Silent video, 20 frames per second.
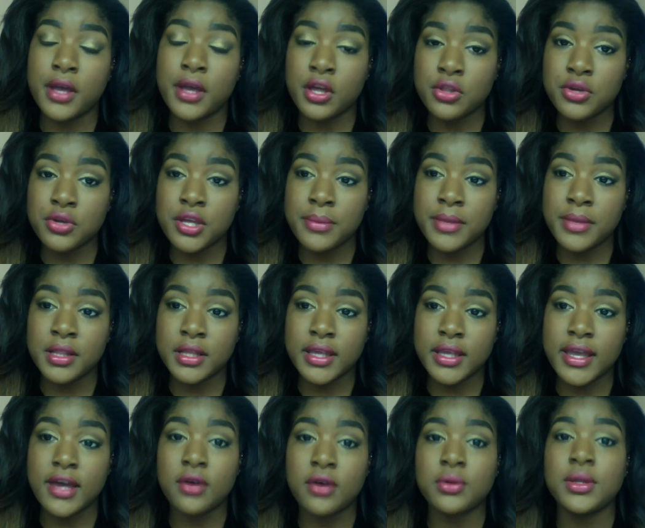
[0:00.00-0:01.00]
other email
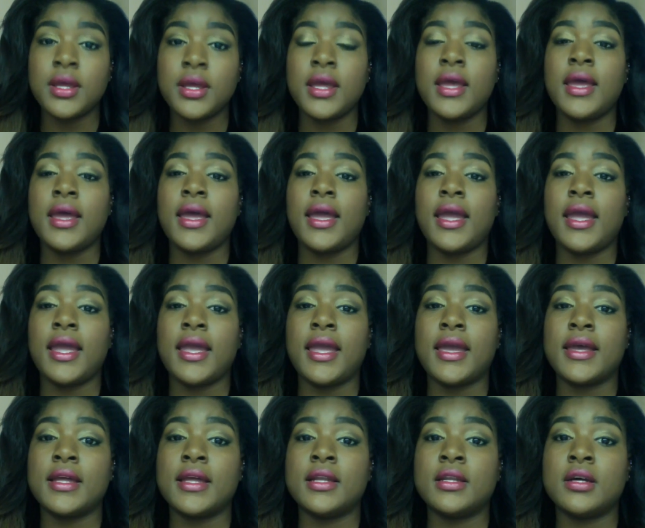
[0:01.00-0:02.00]
account,
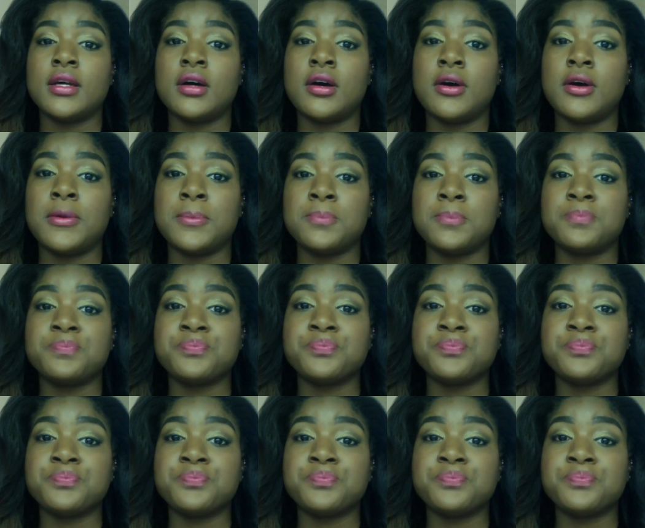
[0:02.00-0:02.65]
and on